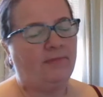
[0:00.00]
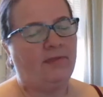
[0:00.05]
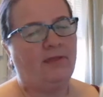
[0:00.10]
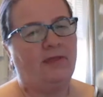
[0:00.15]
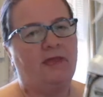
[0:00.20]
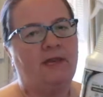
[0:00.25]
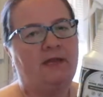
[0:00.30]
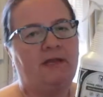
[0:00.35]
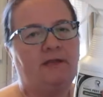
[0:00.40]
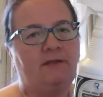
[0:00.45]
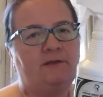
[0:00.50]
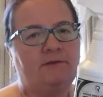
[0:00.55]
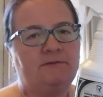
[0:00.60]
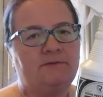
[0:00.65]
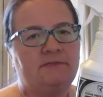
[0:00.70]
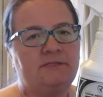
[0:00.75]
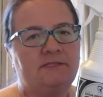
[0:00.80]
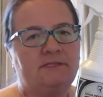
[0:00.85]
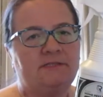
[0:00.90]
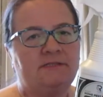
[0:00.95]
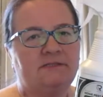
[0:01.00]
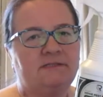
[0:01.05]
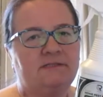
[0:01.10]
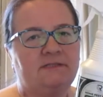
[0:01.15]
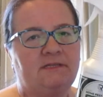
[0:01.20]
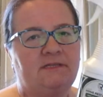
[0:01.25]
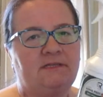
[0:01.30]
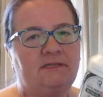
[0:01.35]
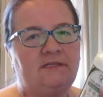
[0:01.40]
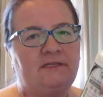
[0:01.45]
and I used this,
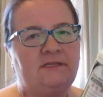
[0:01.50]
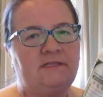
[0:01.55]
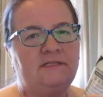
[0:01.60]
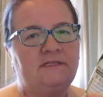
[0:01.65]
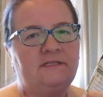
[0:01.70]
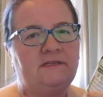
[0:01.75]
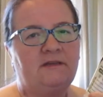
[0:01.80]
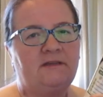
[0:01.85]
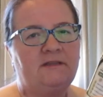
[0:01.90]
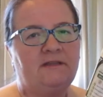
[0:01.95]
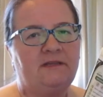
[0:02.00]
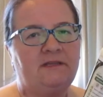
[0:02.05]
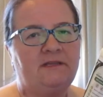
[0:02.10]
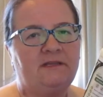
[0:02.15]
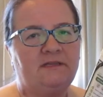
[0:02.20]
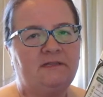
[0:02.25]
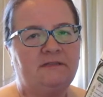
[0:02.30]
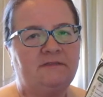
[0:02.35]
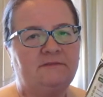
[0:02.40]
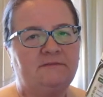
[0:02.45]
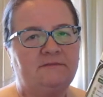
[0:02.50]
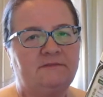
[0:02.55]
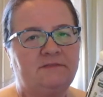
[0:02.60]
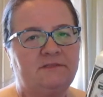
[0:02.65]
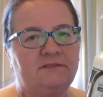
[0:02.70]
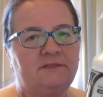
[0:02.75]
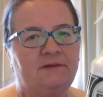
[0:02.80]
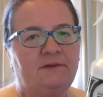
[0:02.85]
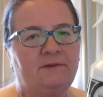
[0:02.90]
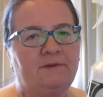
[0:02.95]
and he did not like it
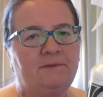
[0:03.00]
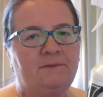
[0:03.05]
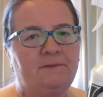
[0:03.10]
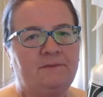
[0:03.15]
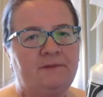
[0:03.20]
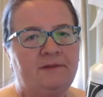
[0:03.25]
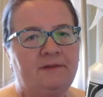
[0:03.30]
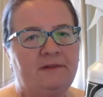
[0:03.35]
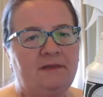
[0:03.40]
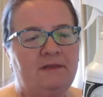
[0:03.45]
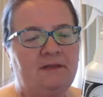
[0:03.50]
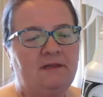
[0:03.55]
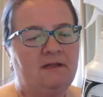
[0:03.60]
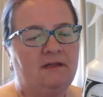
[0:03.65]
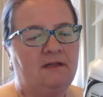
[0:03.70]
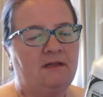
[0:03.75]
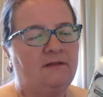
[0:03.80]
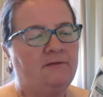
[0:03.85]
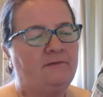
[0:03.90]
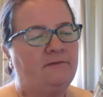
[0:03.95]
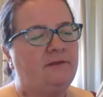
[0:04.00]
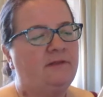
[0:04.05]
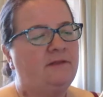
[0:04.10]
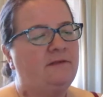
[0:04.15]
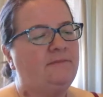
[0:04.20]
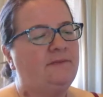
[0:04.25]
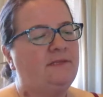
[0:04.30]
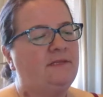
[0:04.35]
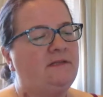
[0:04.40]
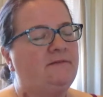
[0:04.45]
so I really
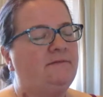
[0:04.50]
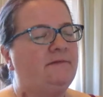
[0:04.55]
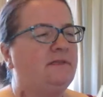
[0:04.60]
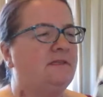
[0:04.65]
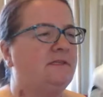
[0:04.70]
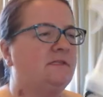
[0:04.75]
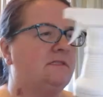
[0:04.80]
believe in this